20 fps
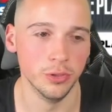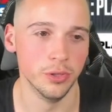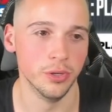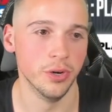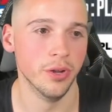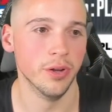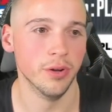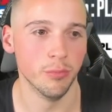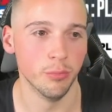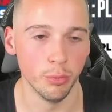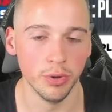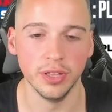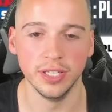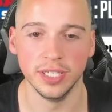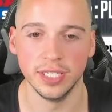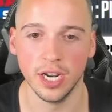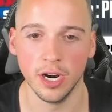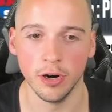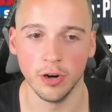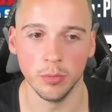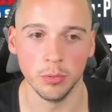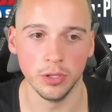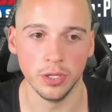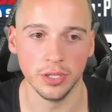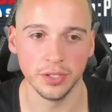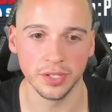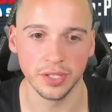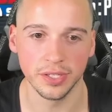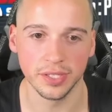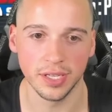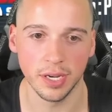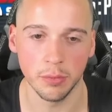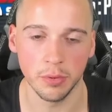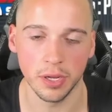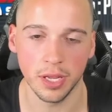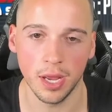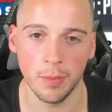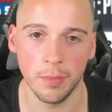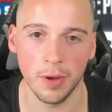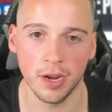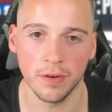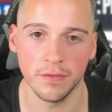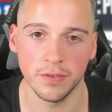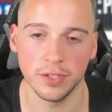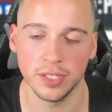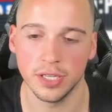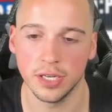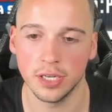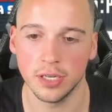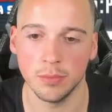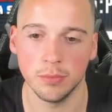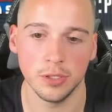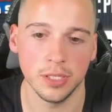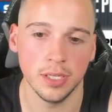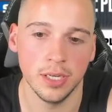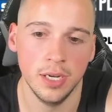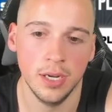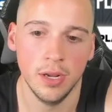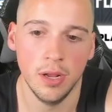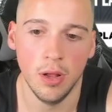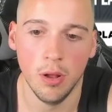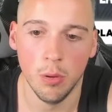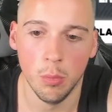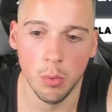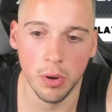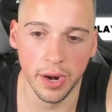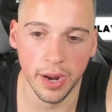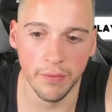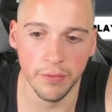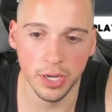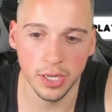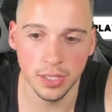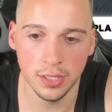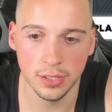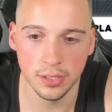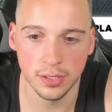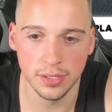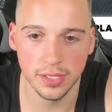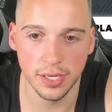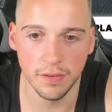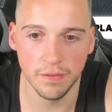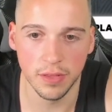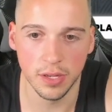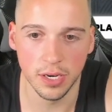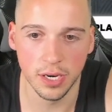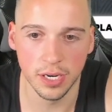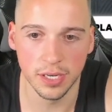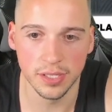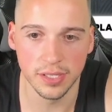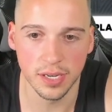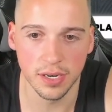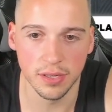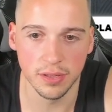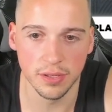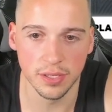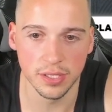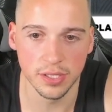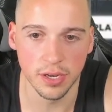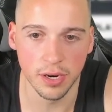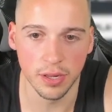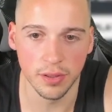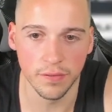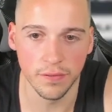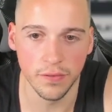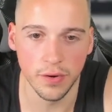dude. Really terrible. I was going to say we came back for a second, but whatever. See if the Knicks can at least go to the